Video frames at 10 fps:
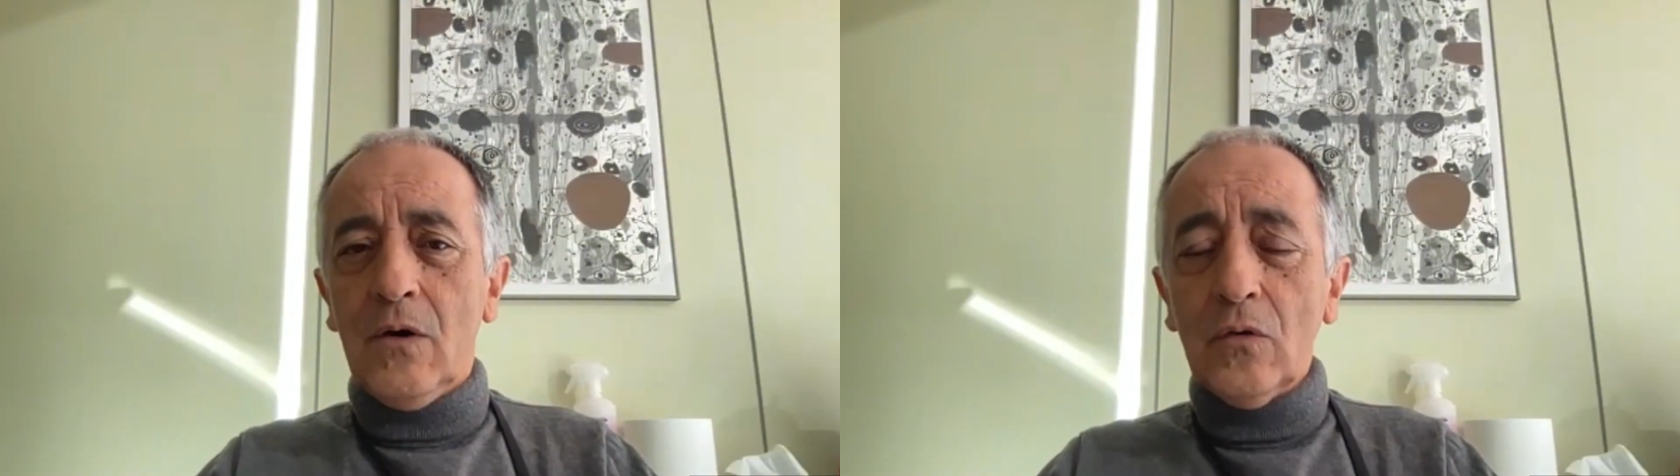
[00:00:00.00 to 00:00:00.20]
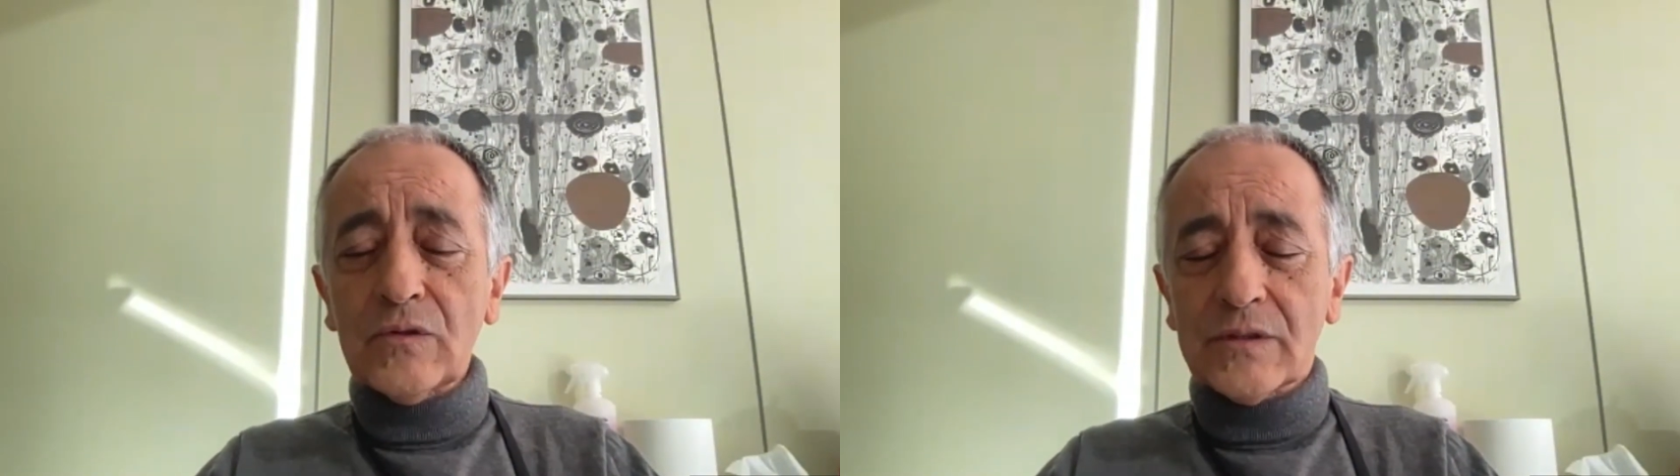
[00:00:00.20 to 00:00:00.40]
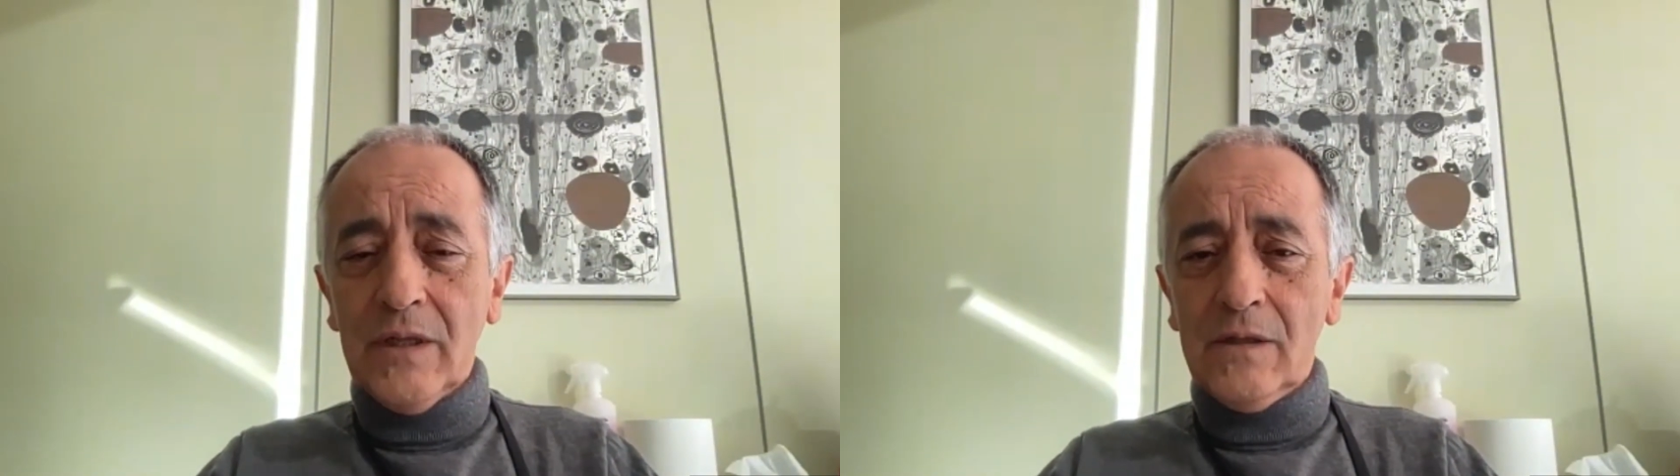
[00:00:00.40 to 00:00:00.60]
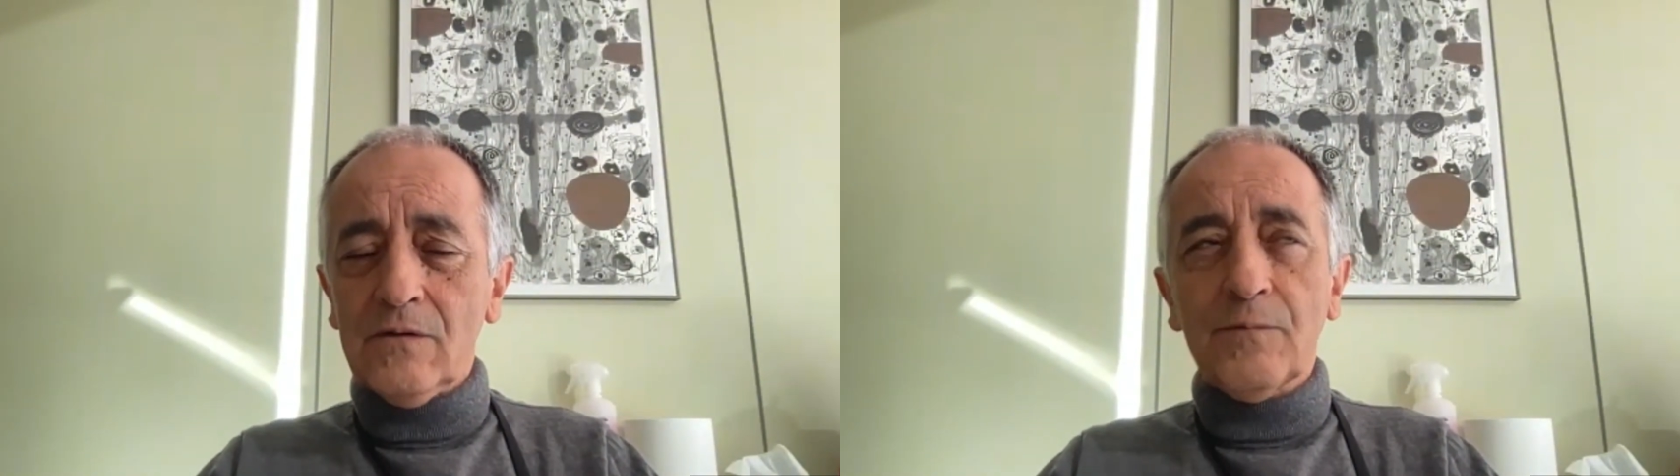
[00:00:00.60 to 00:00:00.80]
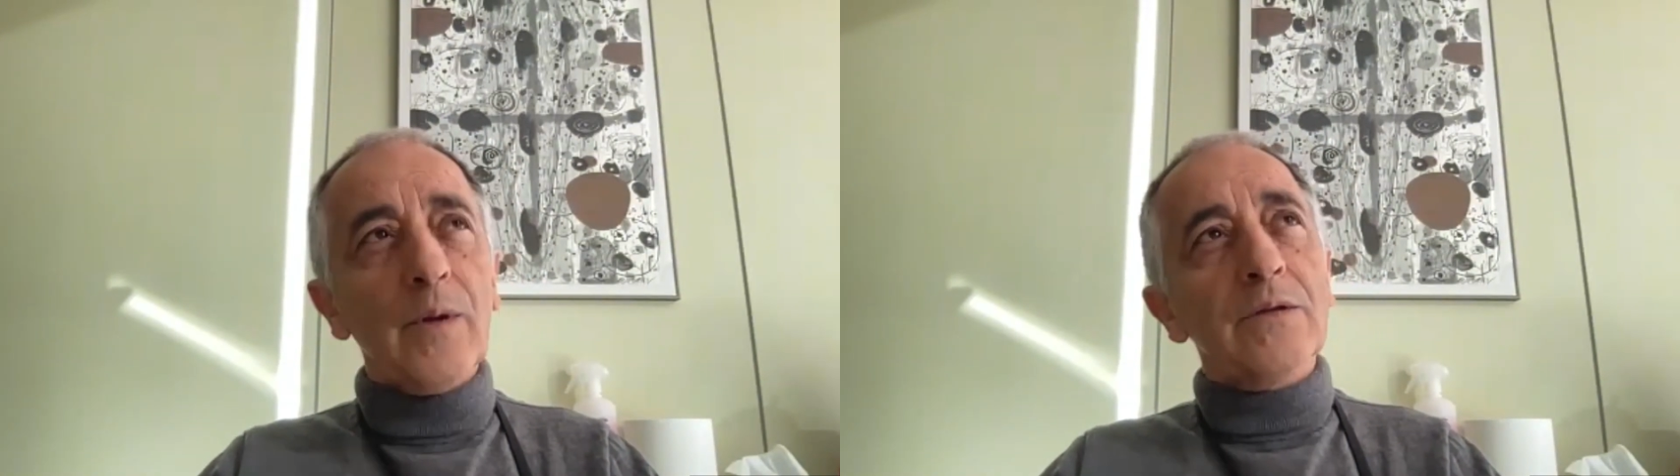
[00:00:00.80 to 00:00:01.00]
host cell
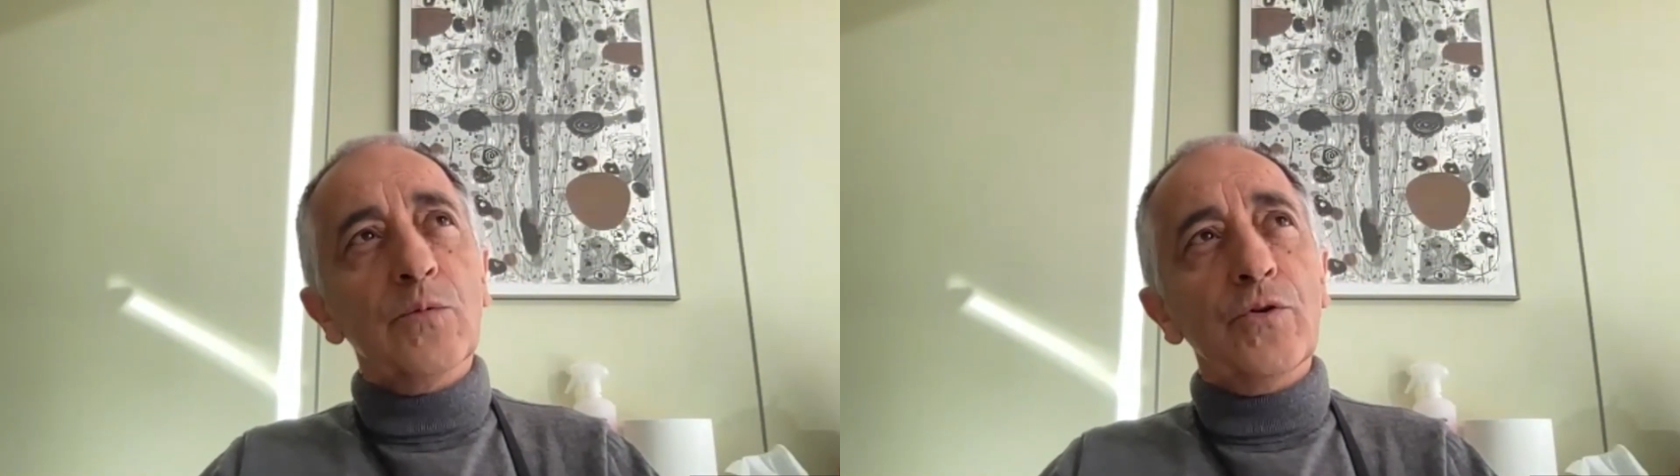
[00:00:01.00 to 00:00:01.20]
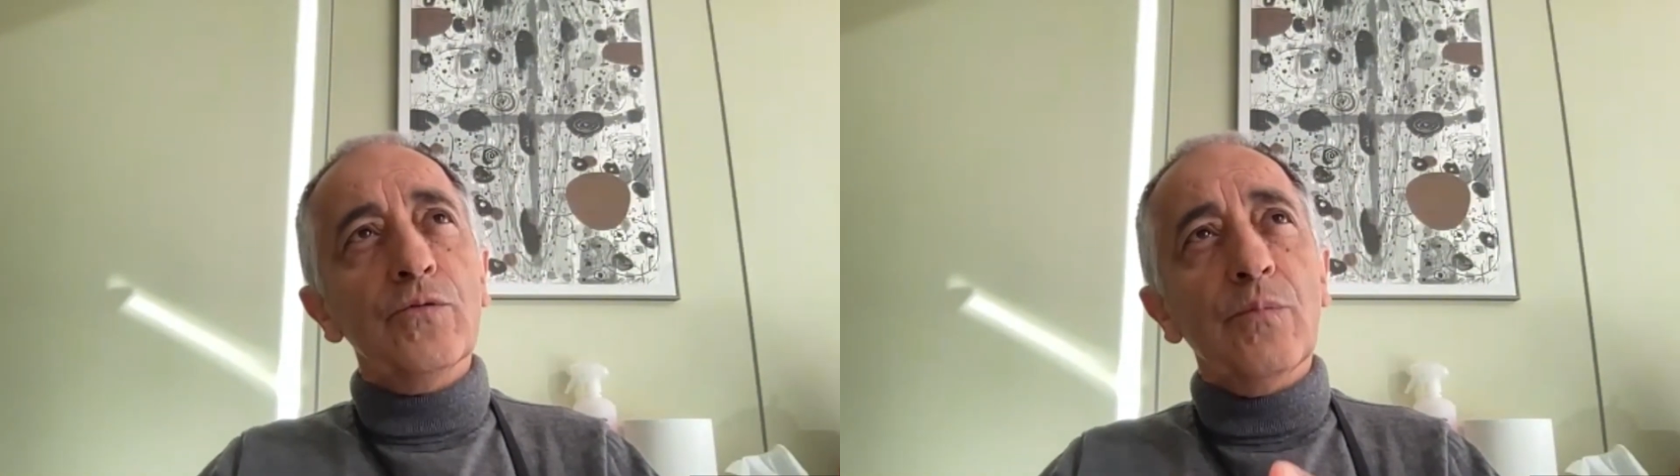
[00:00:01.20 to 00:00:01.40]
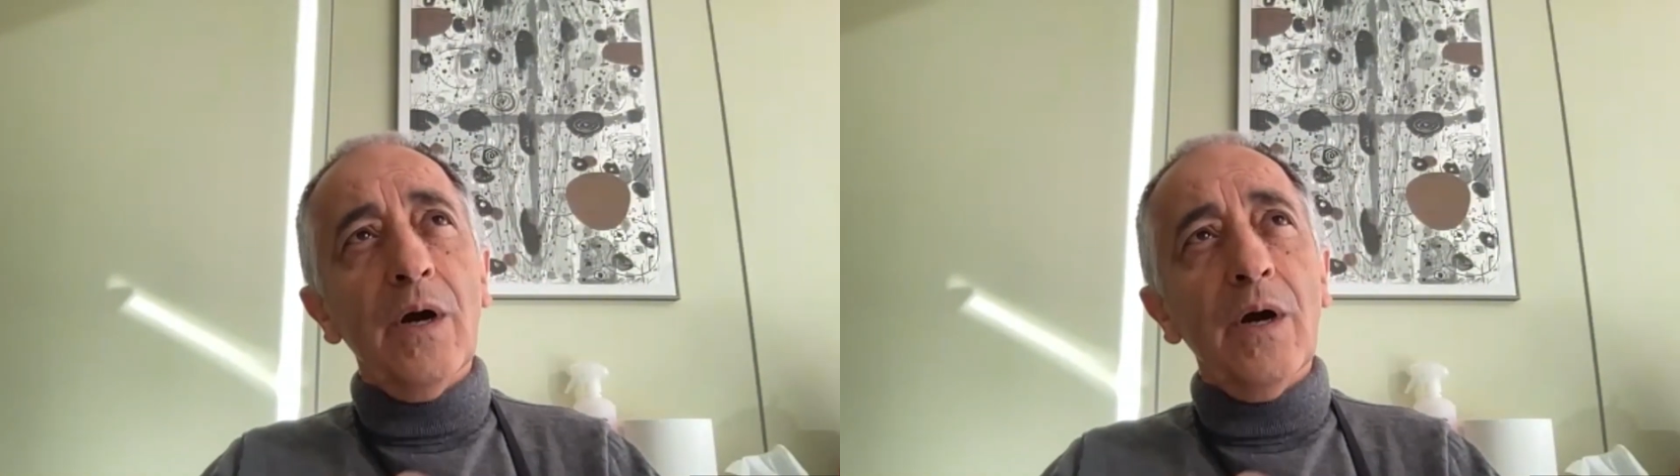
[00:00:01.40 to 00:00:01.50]
of Plasmodium